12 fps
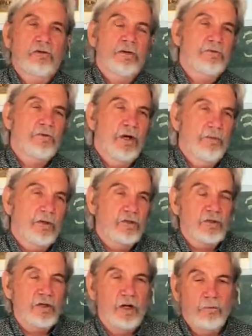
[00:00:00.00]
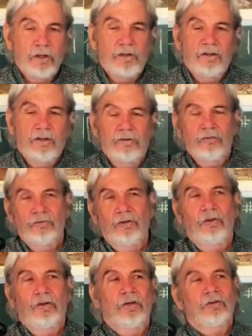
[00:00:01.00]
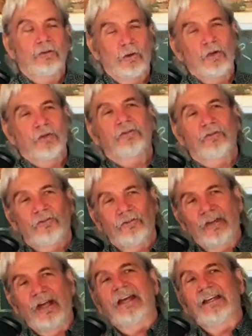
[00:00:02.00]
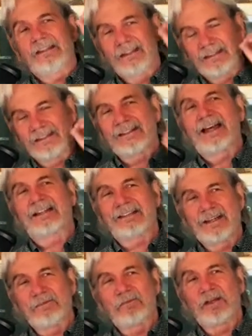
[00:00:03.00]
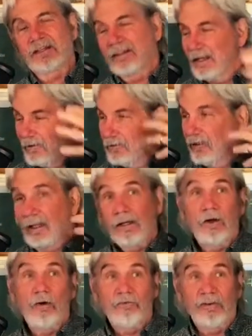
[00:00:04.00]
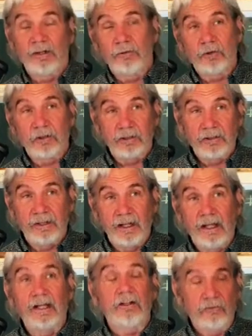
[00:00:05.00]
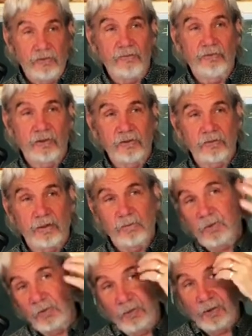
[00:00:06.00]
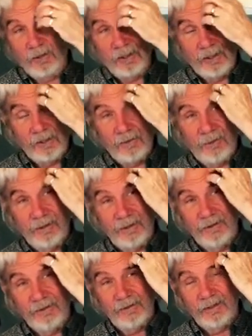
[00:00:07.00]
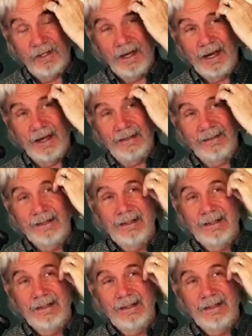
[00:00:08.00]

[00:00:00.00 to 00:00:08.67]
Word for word: scripture I'm going to start with is going to say the exact same thing that I was saying. Hopefully, we'll get to that. It's the first scripture we're going to deal with tonight.